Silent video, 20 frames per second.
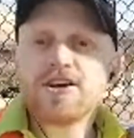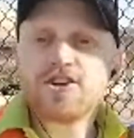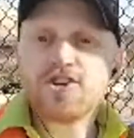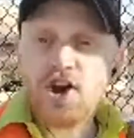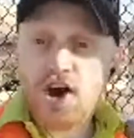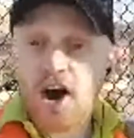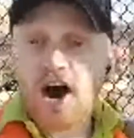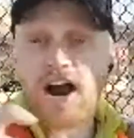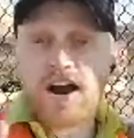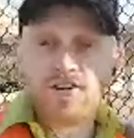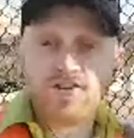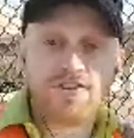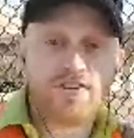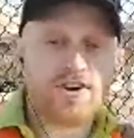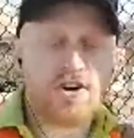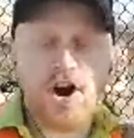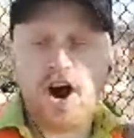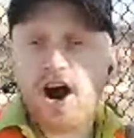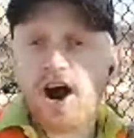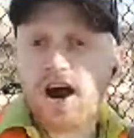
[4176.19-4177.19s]
cars
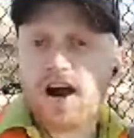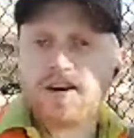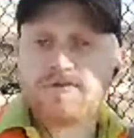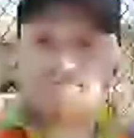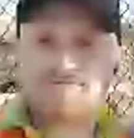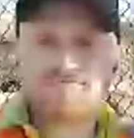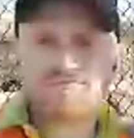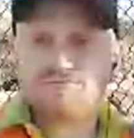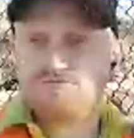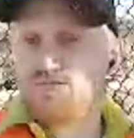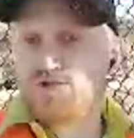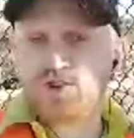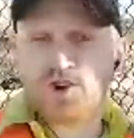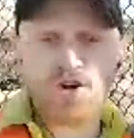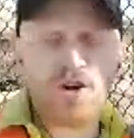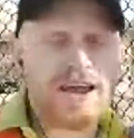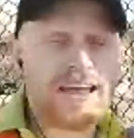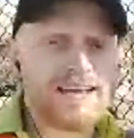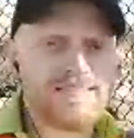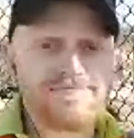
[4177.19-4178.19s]
there are
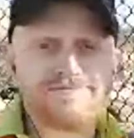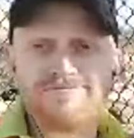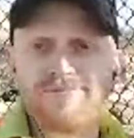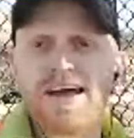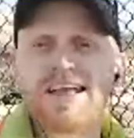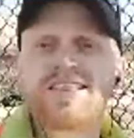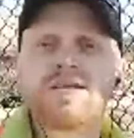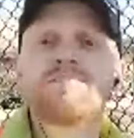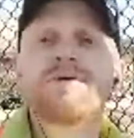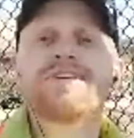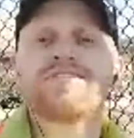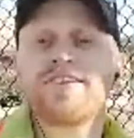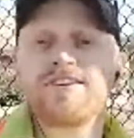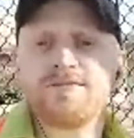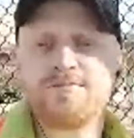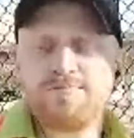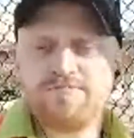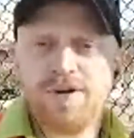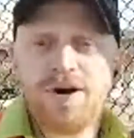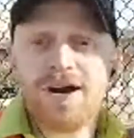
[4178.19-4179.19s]
during like the
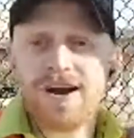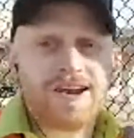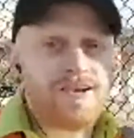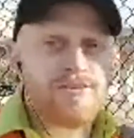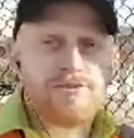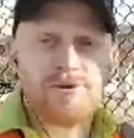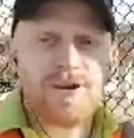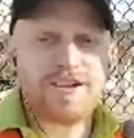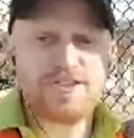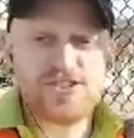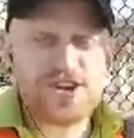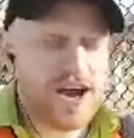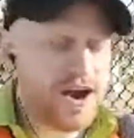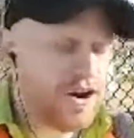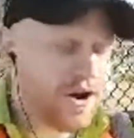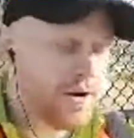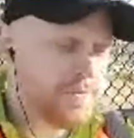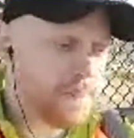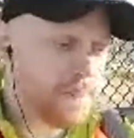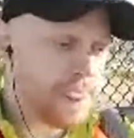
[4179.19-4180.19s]
busiest part of the rush hour.